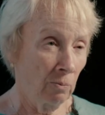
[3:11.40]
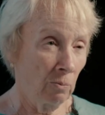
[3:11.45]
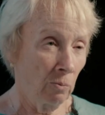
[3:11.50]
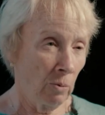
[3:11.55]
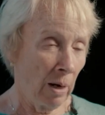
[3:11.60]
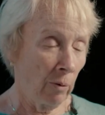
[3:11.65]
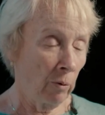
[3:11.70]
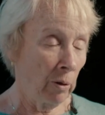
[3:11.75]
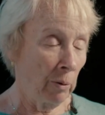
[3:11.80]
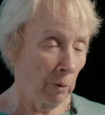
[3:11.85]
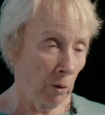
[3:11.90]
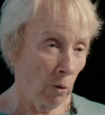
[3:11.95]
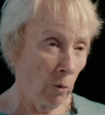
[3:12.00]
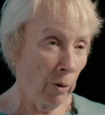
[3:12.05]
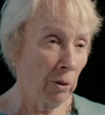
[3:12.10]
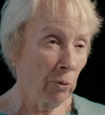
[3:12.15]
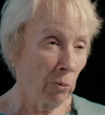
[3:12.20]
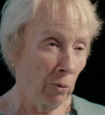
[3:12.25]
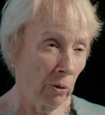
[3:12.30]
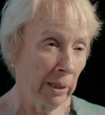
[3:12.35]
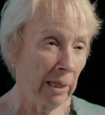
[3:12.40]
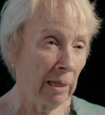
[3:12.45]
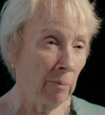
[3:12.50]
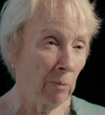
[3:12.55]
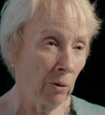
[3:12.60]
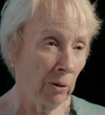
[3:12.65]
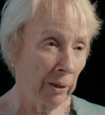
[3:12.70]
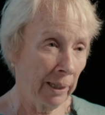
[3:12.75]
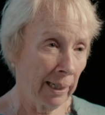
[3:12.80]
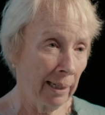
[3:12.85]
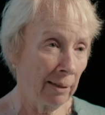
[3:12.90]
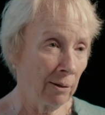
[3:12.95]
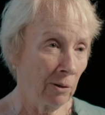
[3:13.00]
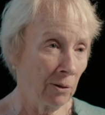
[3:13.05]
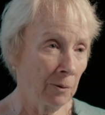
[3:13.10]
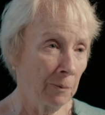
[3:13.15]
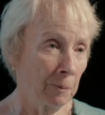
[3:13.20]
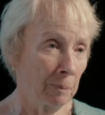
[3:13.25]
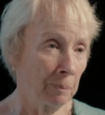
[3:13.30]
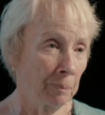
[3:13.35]
while we were going through chemo
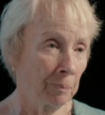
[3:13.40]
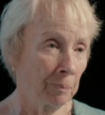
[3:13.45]
together.